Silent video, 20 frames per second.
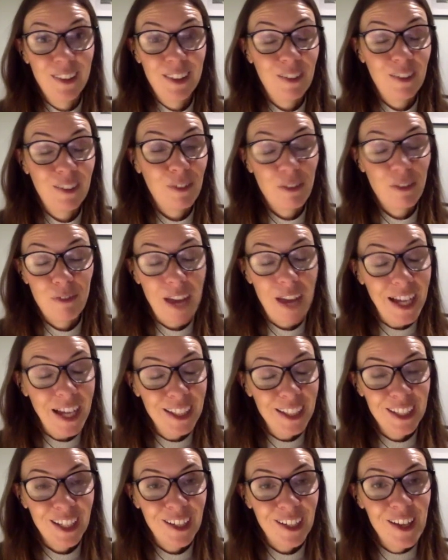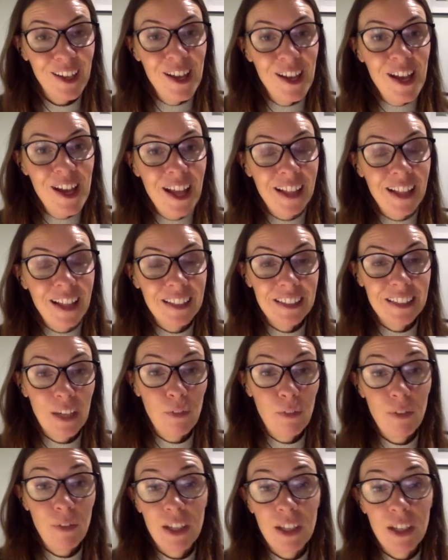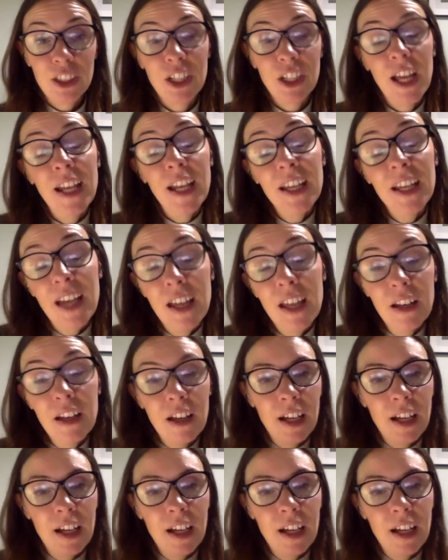the reflection and the self reflection and again